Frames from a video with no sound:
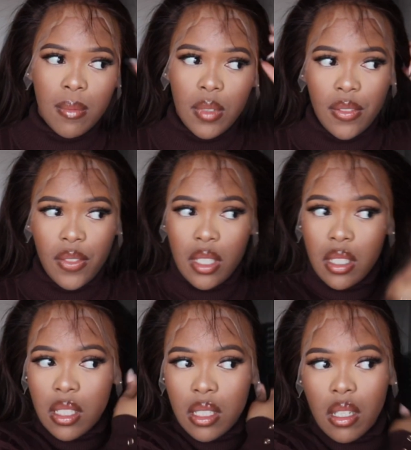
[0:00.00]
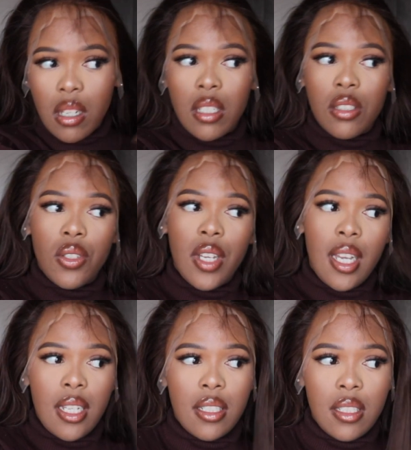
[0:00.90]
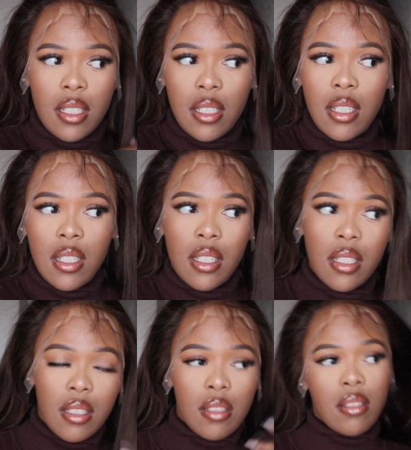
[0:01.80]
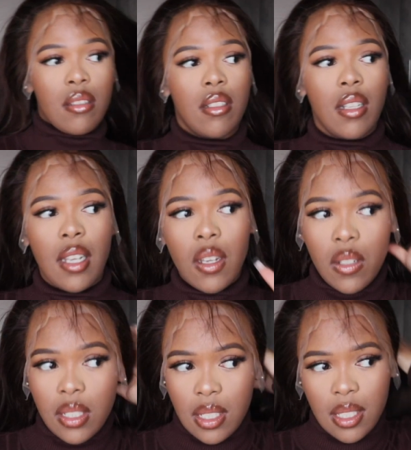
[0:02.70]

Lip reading: I'm gonna firstly start to cut like on the